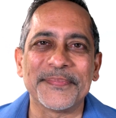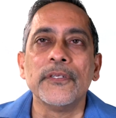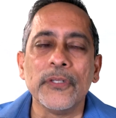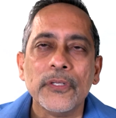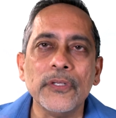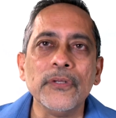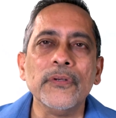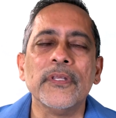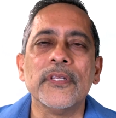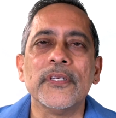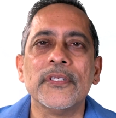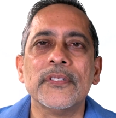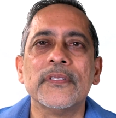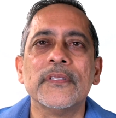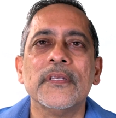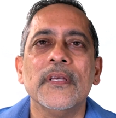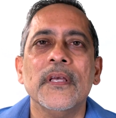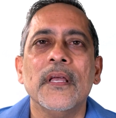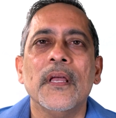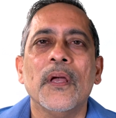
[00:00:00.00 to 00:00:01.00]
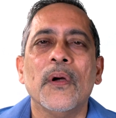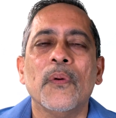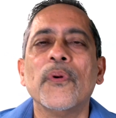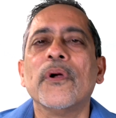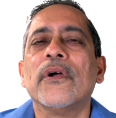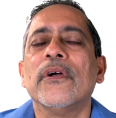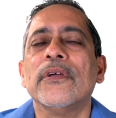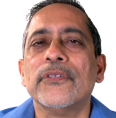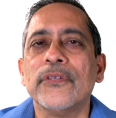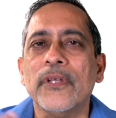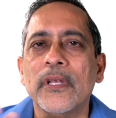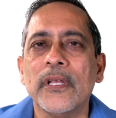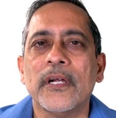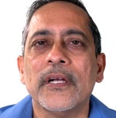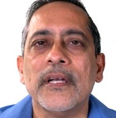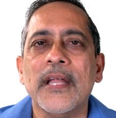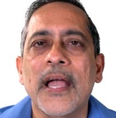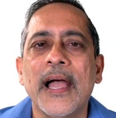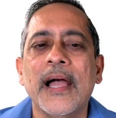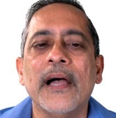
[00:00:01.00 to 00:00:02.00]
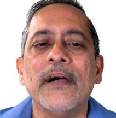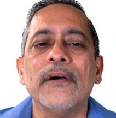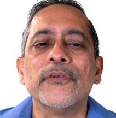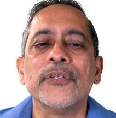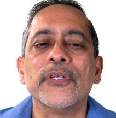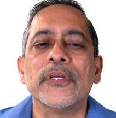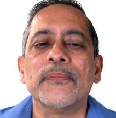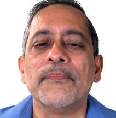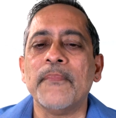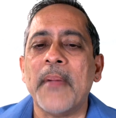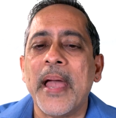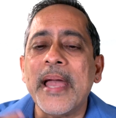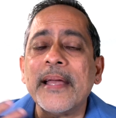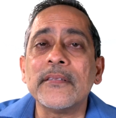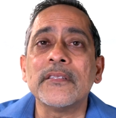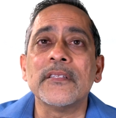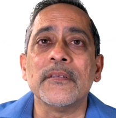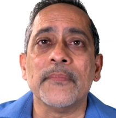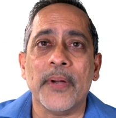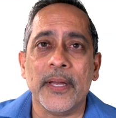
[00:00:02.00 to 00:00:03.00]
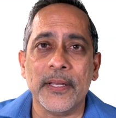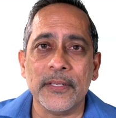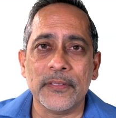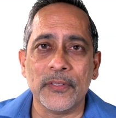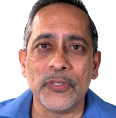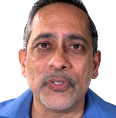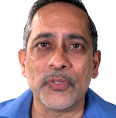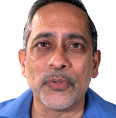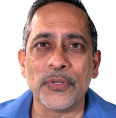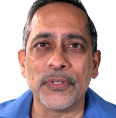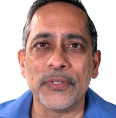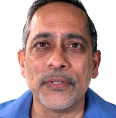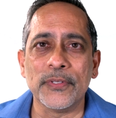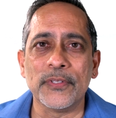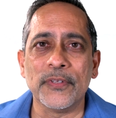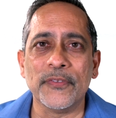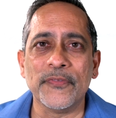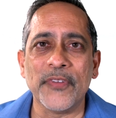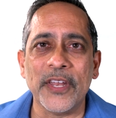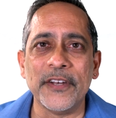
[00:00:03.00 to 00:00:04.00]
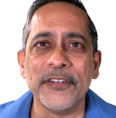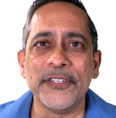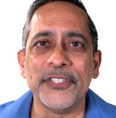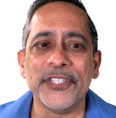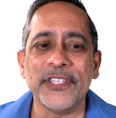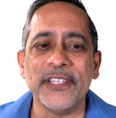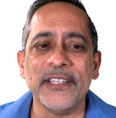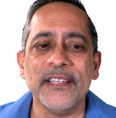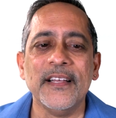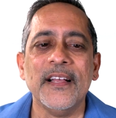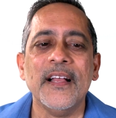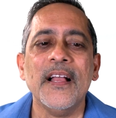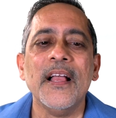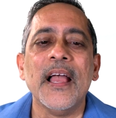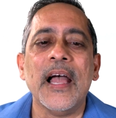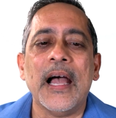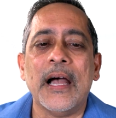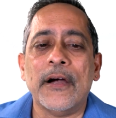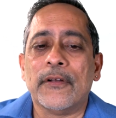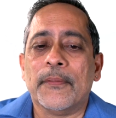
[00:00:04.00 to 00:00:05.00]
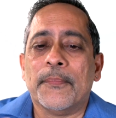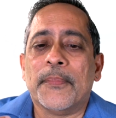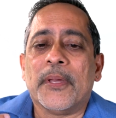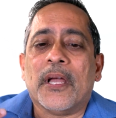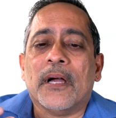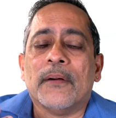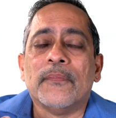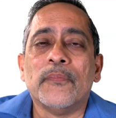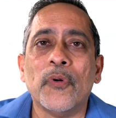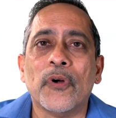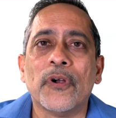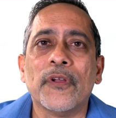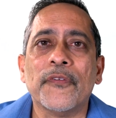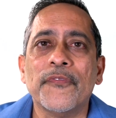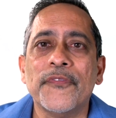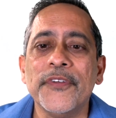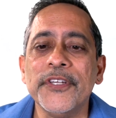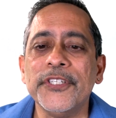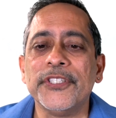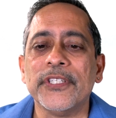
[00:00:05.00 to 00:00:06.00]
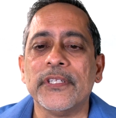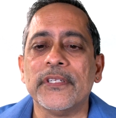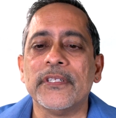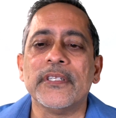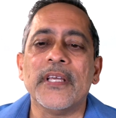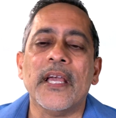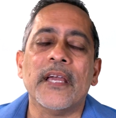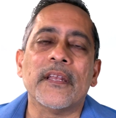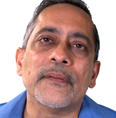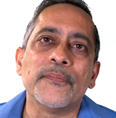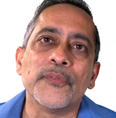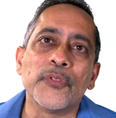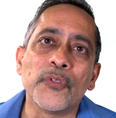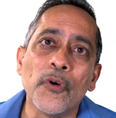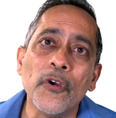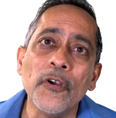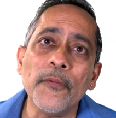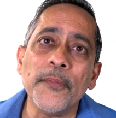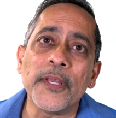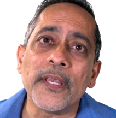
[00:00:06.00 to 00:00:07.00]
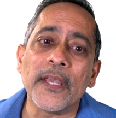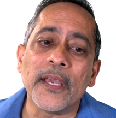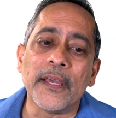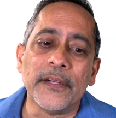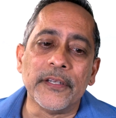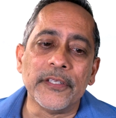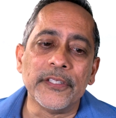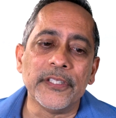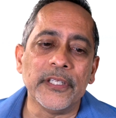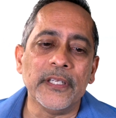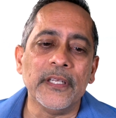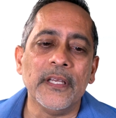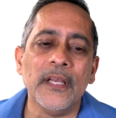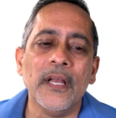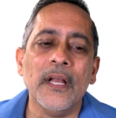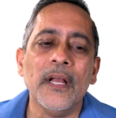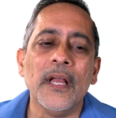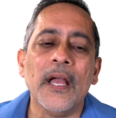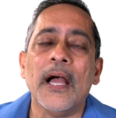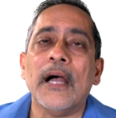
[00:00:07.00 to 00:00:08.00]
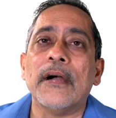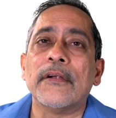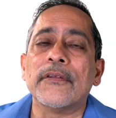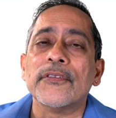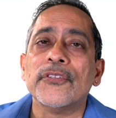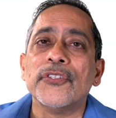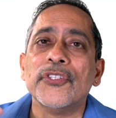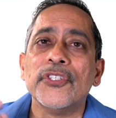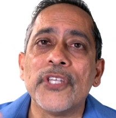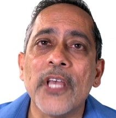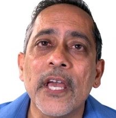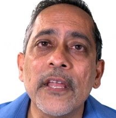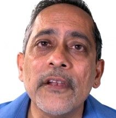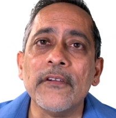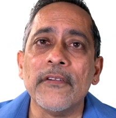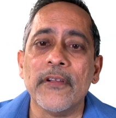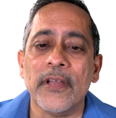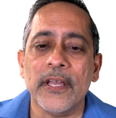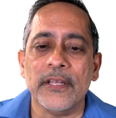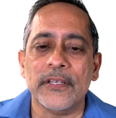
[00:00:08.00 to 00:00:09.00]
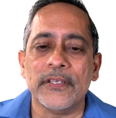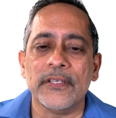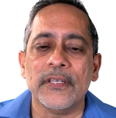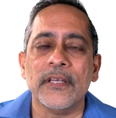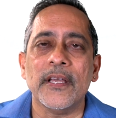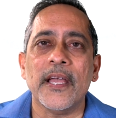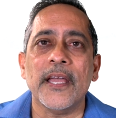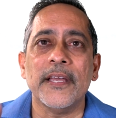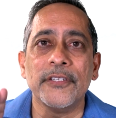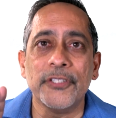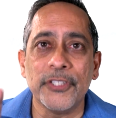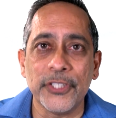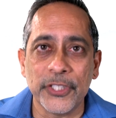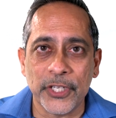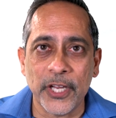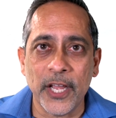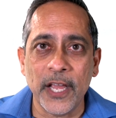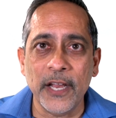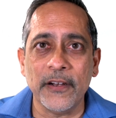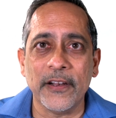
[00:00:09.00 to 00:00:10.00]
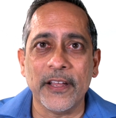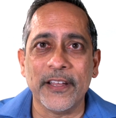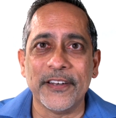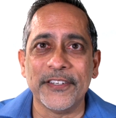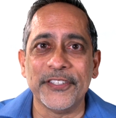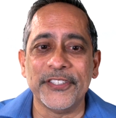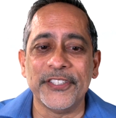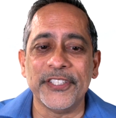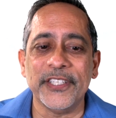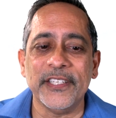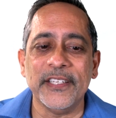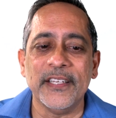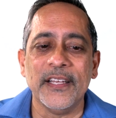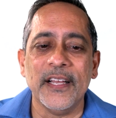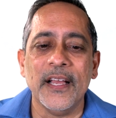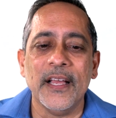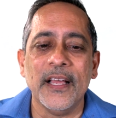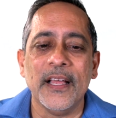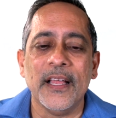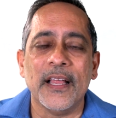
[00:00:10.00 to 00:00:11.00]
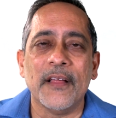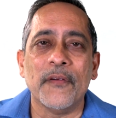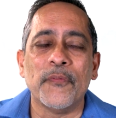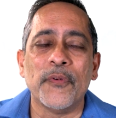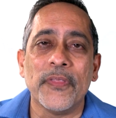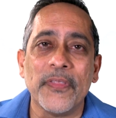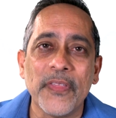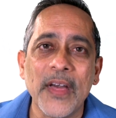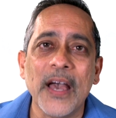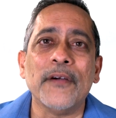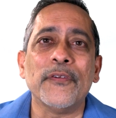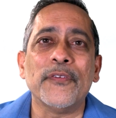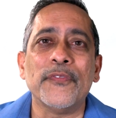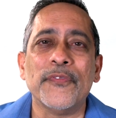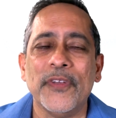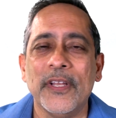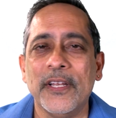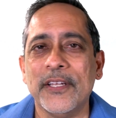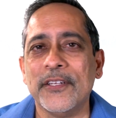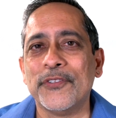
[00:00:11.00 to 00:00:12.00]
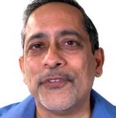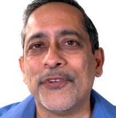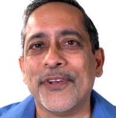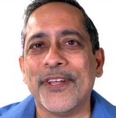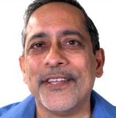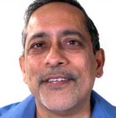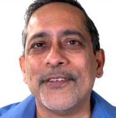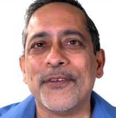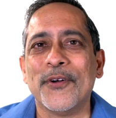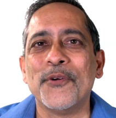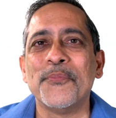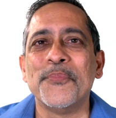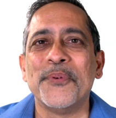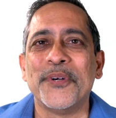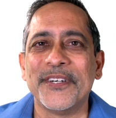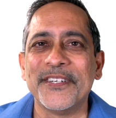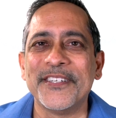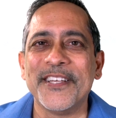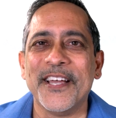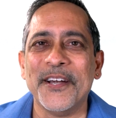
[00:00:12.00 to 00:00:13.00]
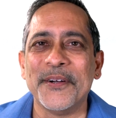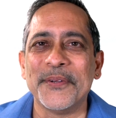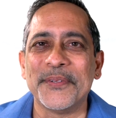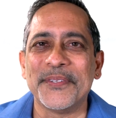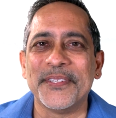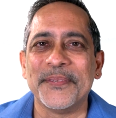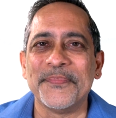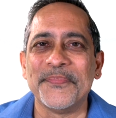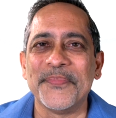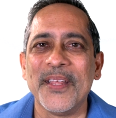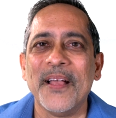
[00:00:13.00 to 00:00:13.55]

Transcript: To do this, we're going to learn how to maximize the sources of energy, how to become more efficient at absorbing energy, how to generate and share energy without feeling drained or burnt out.